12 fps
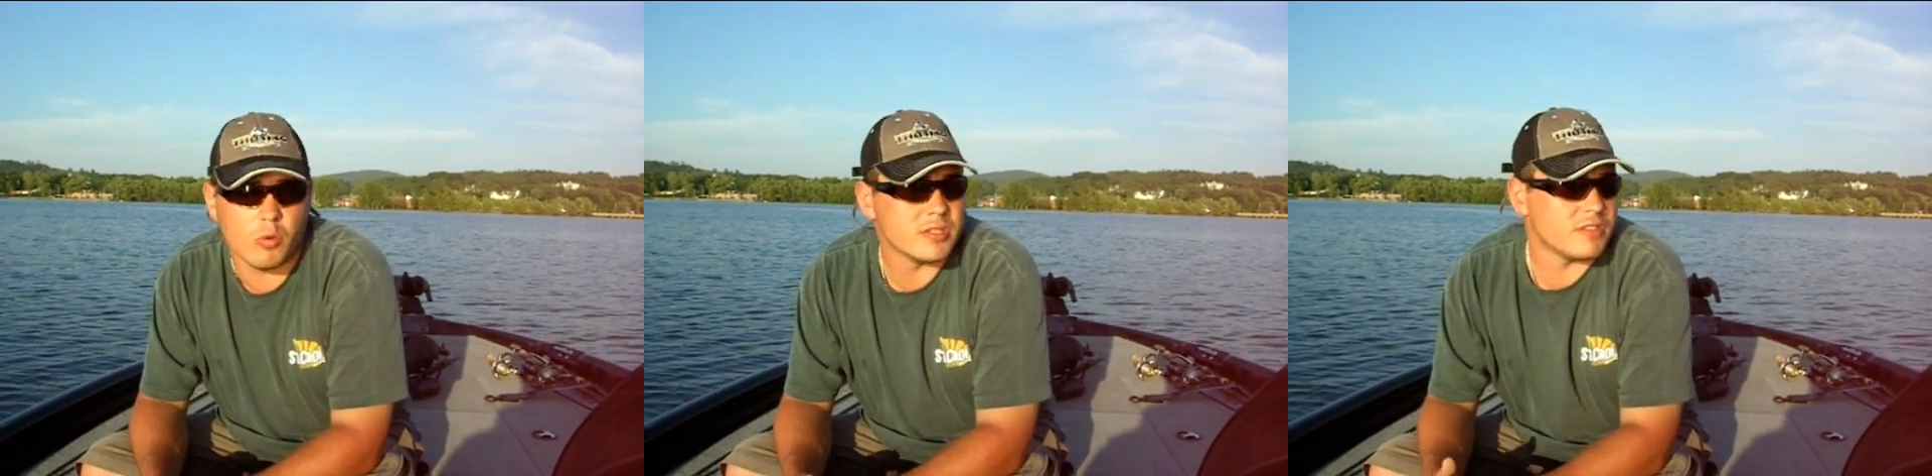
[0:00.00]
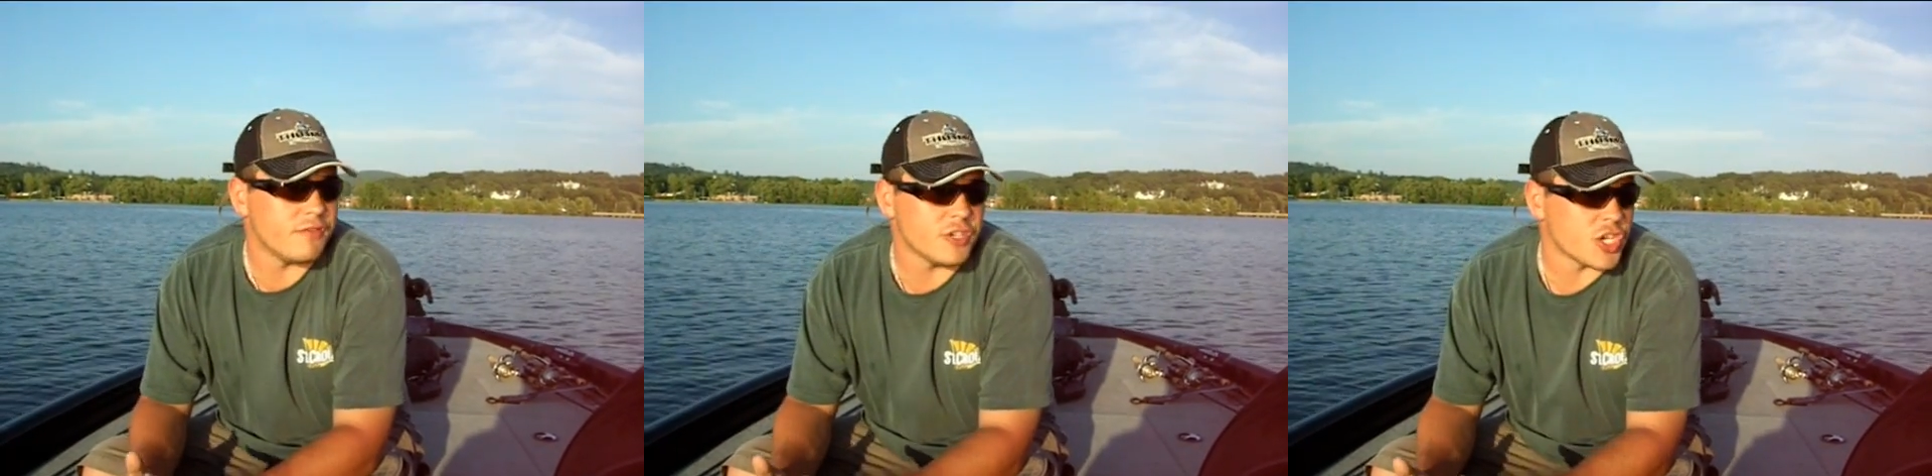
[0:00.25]
So it
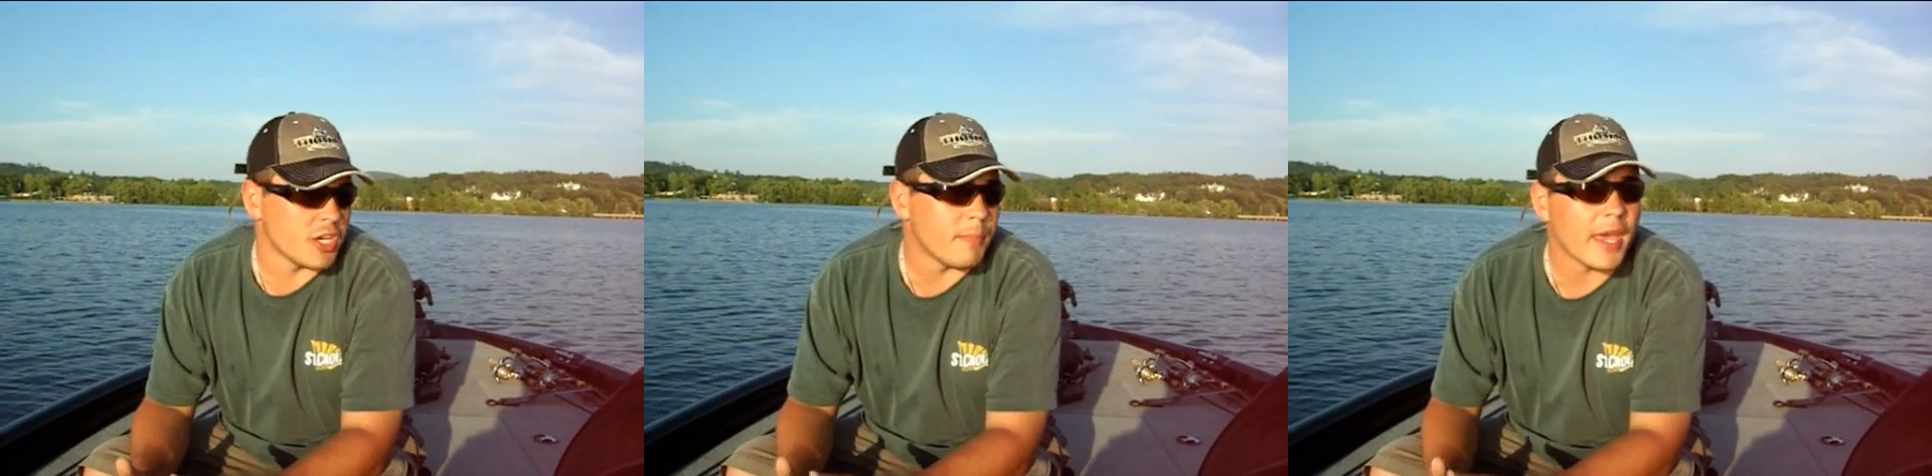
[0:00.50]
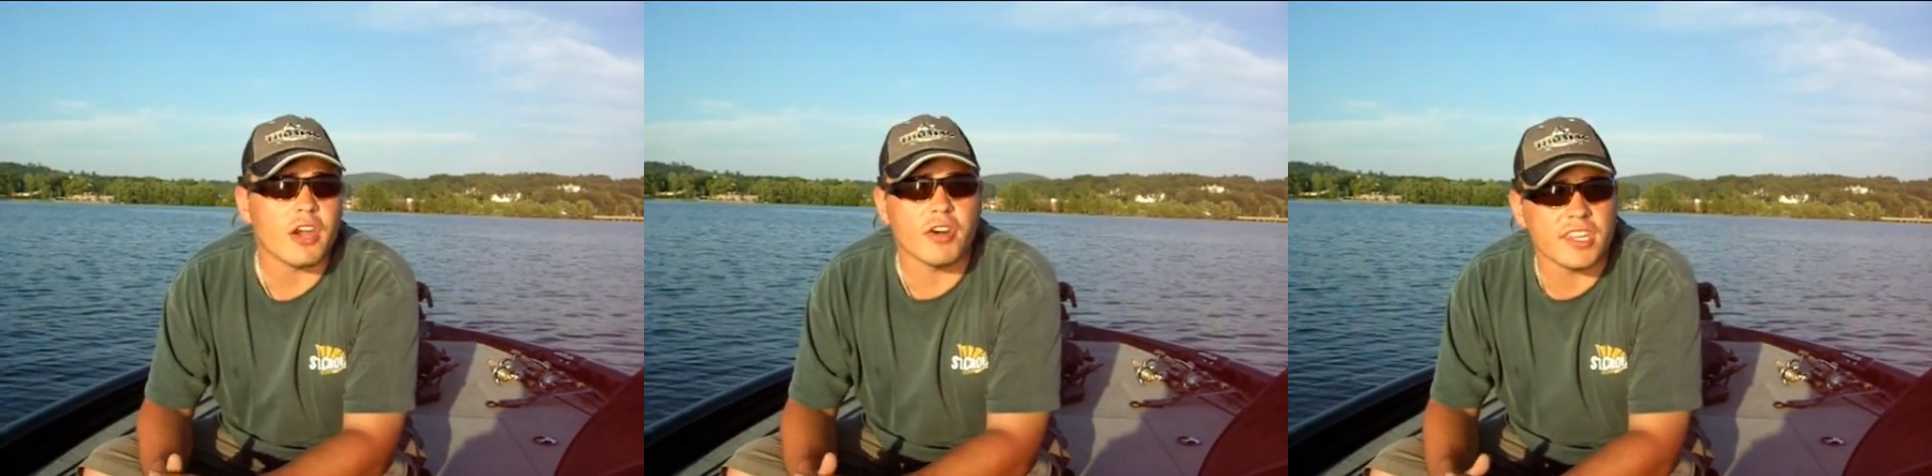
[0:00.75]
wasn't fishing
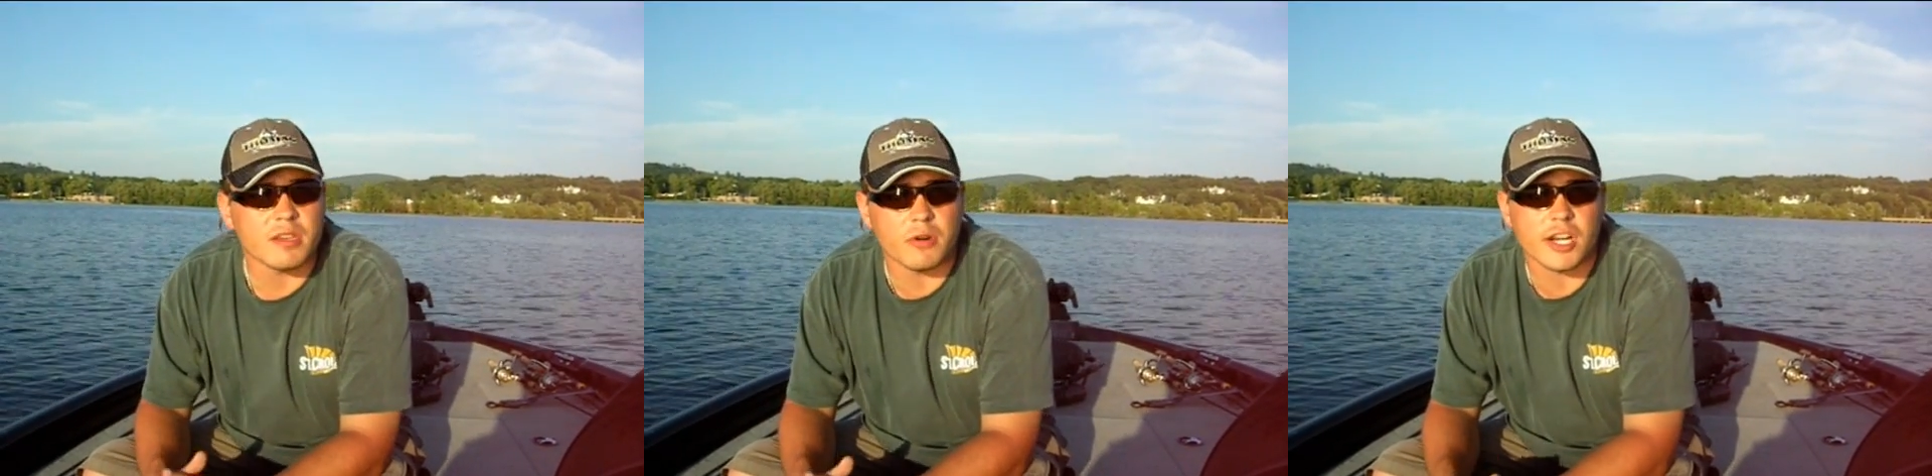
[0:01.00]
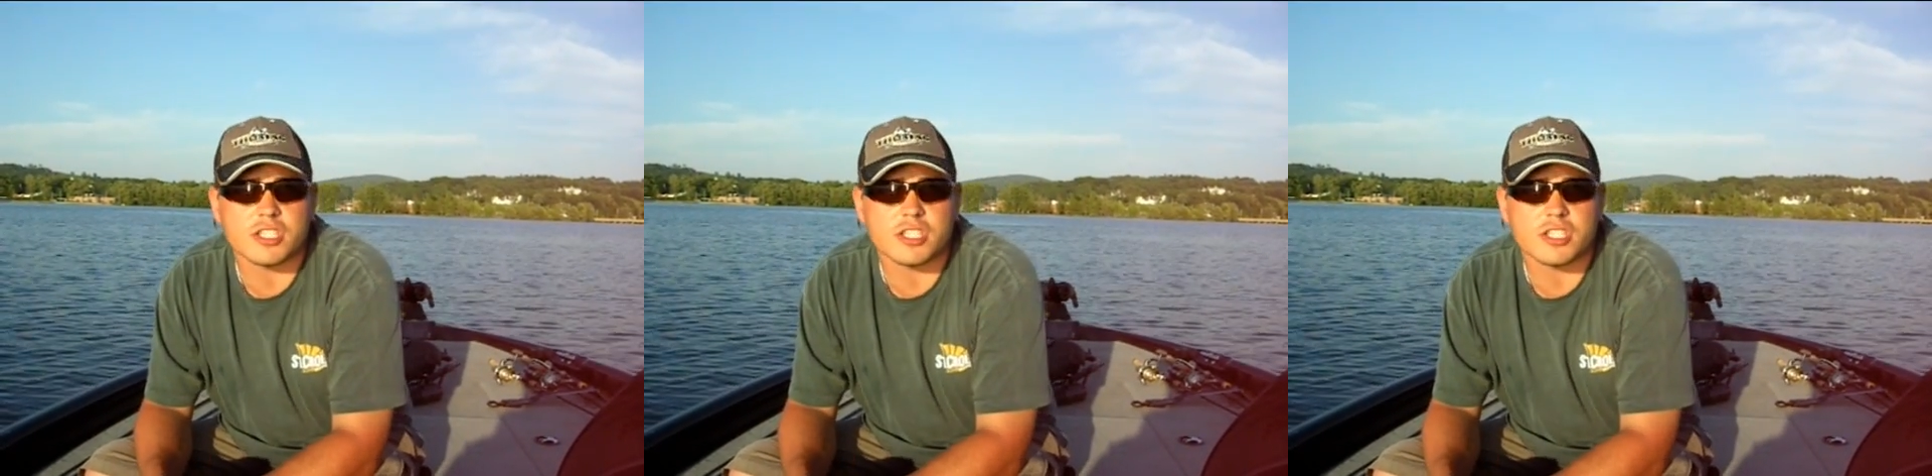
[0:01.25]
a bay or anything.